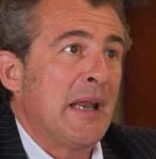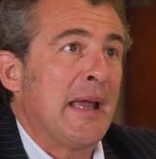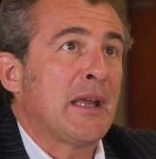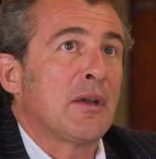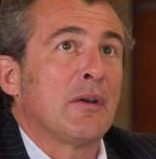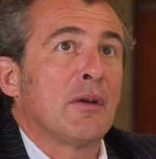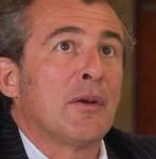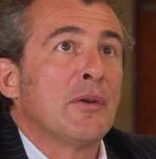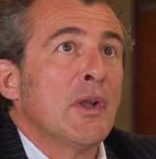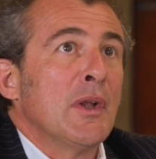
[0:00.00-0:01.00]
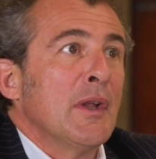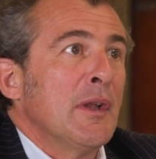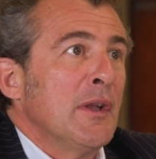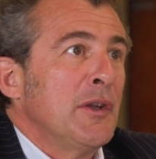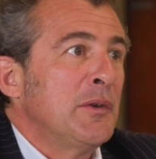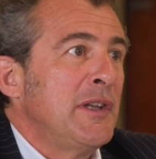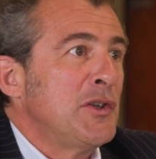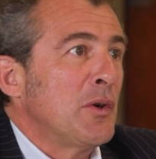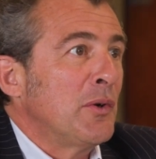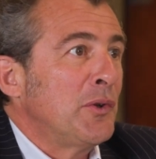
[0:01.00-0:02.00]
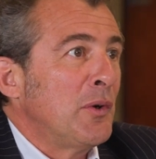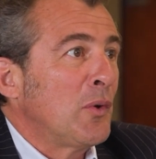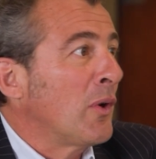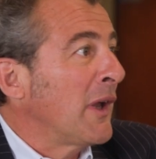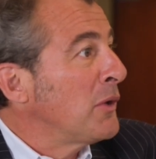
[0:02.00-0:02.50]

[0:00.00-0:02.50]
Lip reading: like you need the local